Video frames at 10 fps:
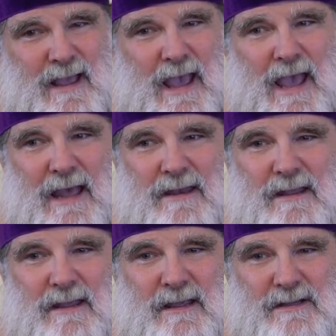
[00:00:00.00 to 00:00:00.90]
And
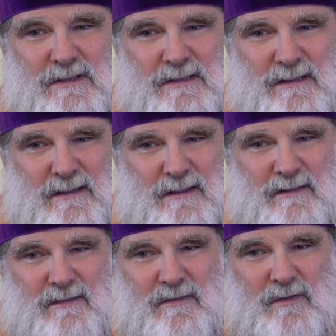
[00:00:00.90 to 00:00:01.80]
is
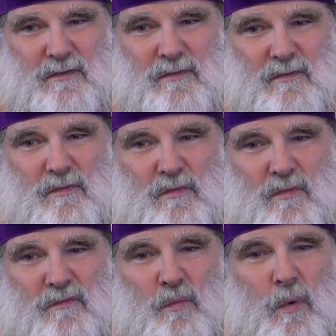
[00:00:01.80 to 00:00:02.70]

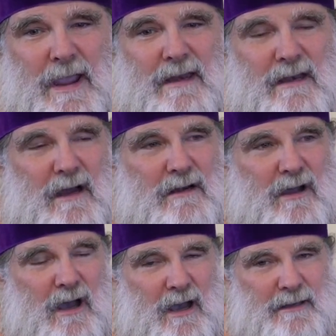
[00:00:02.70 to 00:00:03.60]
waiting on
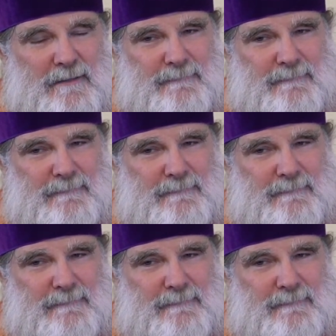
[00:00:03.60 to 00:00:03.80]
God